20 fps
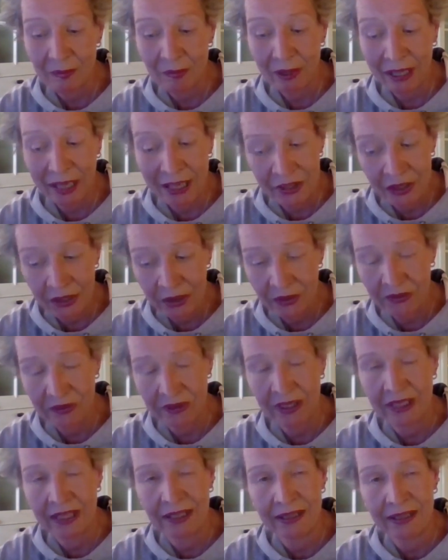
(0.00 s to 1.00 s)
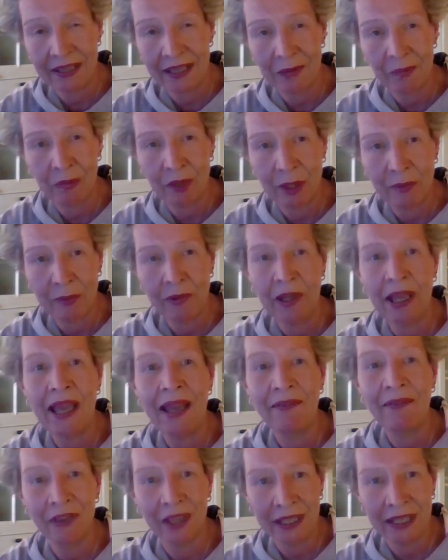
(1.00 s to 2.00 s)
But I do think that people
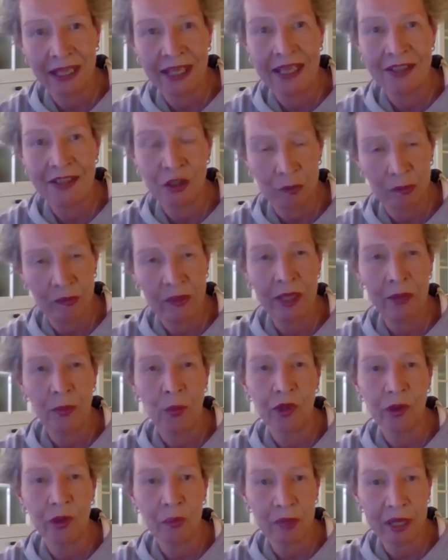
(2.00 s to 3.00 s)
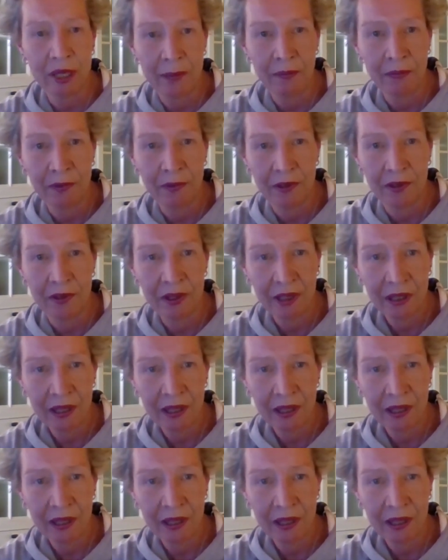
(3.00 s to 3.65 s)
have the need to be with people.